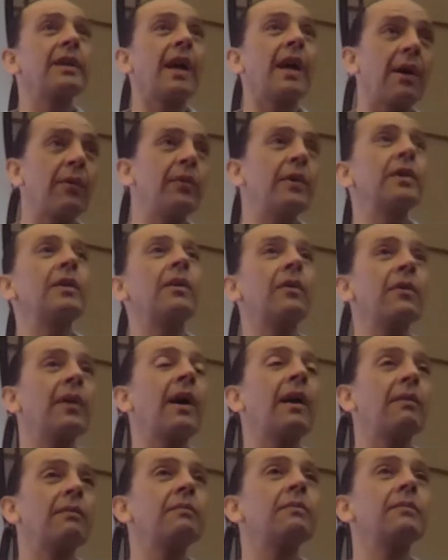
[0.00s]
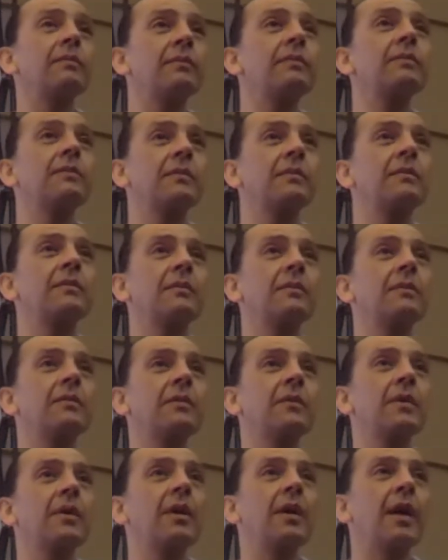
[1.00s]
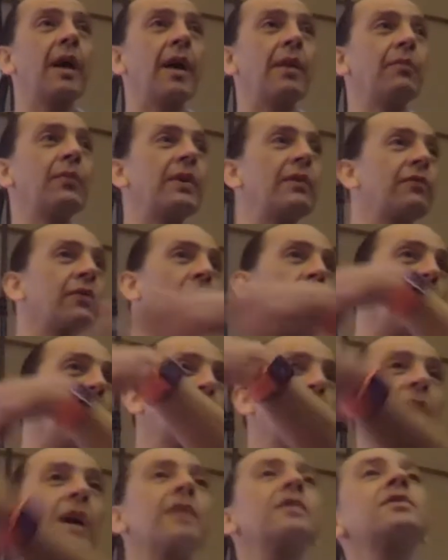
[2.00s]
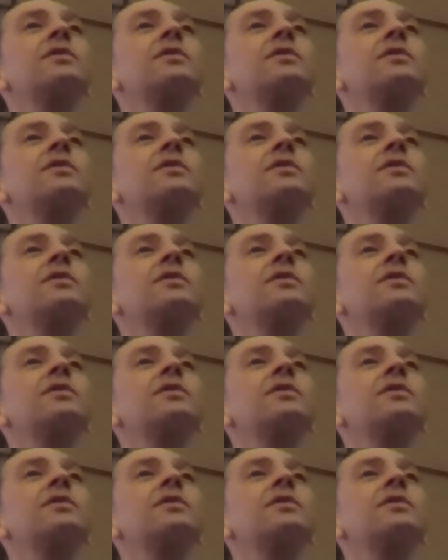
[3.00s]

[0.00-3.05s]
we know that. And we've told Custer